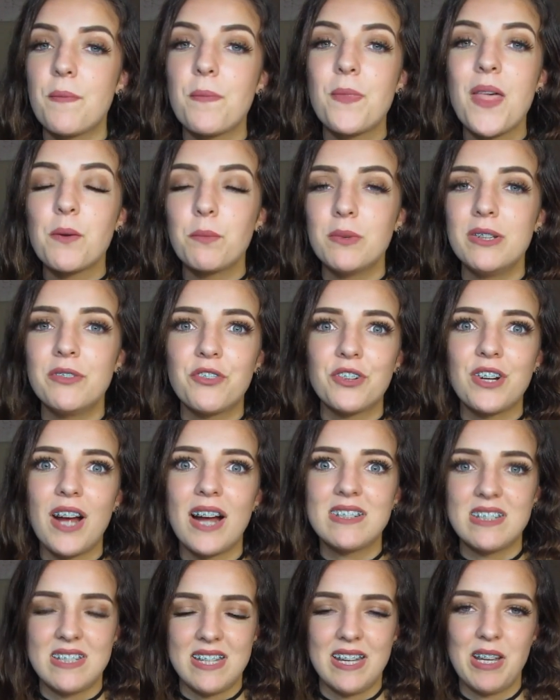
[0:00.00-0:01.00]
That we
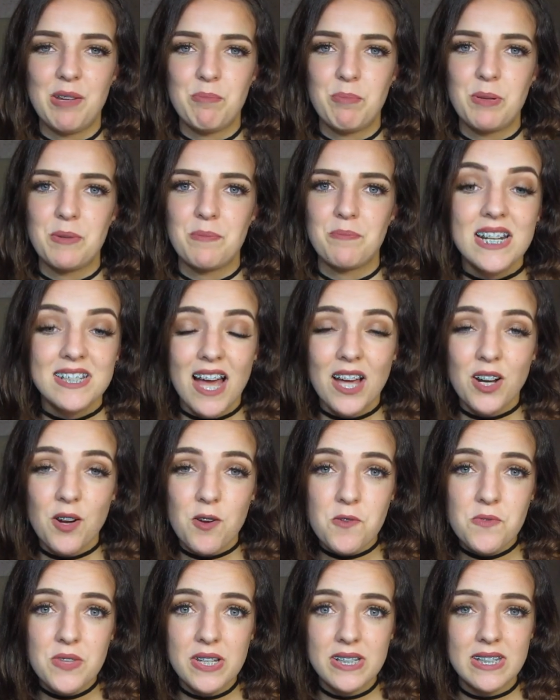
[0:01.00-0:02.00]
forgot to tip. Not
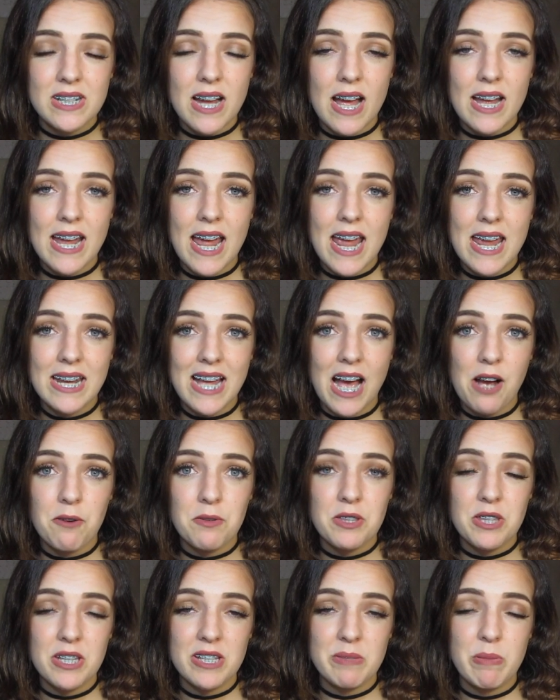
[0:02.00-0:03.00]
only did I hang out
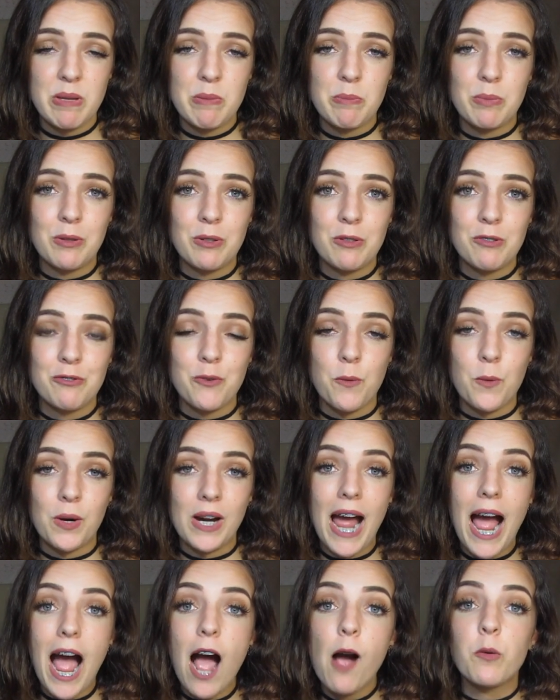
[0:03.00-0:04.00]
with these people
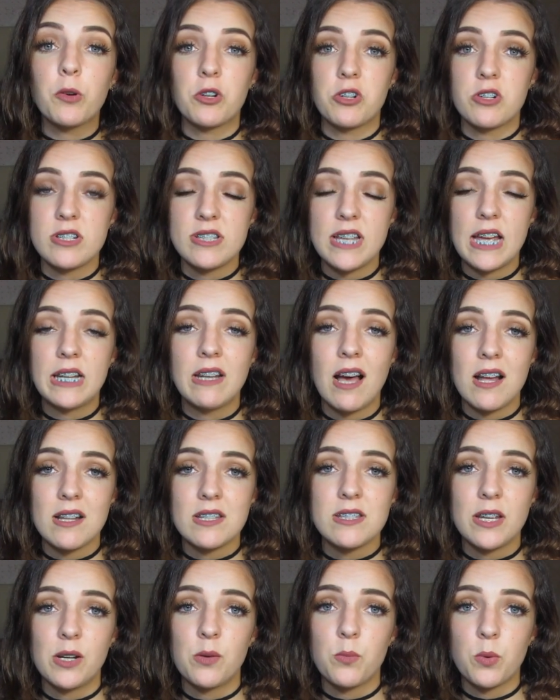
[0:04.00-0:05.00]
for hours and not
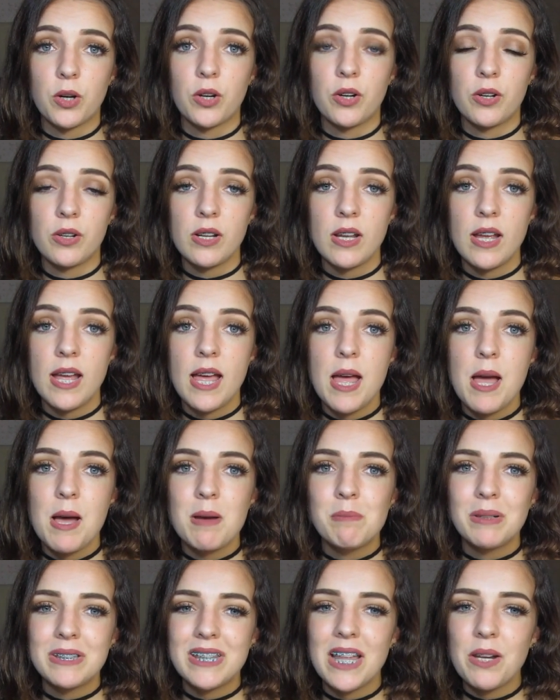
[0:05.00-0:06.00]
say a word,
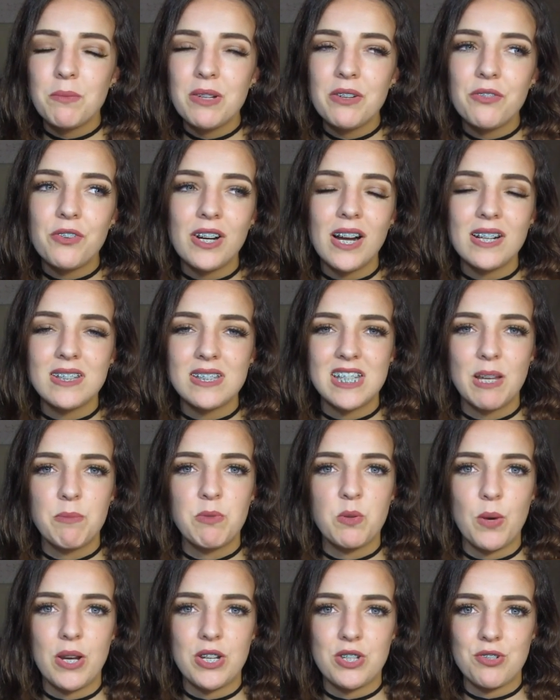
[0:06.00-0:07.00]
but then we forgot to tip
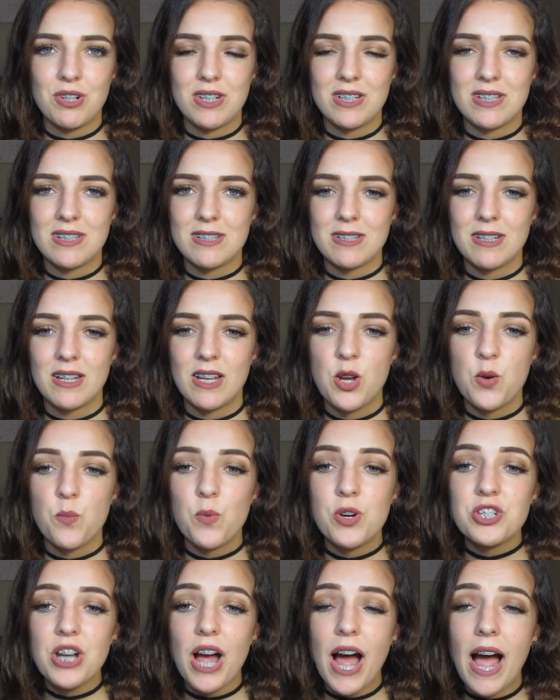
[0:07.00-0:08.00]
the waitress,
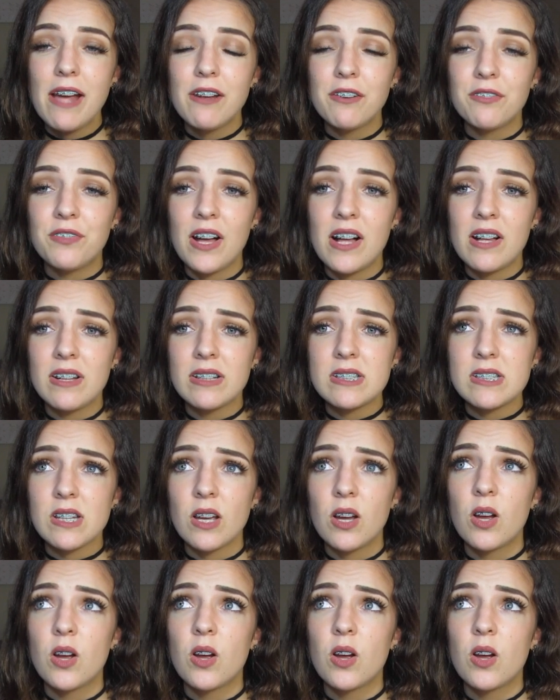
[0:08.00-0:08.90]
which I felt